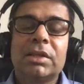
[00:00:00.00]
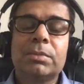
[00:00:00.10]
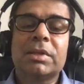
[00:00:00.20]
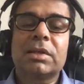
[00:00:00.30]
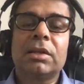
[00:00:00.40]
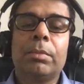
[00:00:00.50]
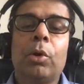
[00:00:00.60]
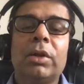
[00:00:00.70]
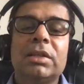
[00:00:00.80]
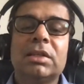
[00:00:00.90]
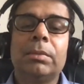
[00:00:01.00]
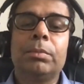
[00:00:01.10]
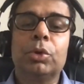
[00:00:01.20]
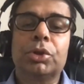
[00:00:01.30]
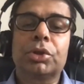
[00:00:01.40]
basically a policy
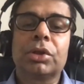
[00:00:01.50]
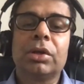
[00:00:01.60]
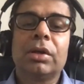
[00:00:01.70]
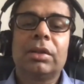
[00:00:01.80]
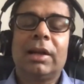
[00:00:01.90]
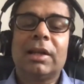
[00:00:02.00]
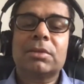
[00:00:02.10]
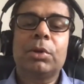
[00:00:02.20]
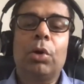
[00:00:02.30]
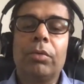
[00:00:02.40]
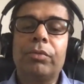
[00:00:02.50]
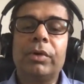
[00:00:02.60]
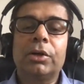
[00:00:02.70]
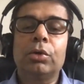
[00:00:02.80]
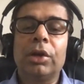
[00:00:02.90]
push that has been
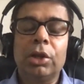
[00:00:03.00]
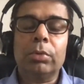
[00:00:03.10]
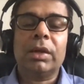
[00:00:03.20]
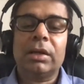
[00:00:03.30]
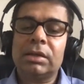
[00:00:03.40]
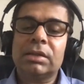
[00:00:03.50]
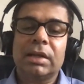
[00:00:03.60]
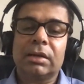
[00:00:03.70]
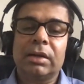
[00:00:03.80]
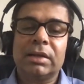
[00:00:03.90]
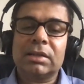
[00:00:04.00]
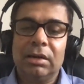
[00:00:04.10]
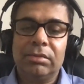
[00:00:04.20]
offered to the renewable energy sector itself.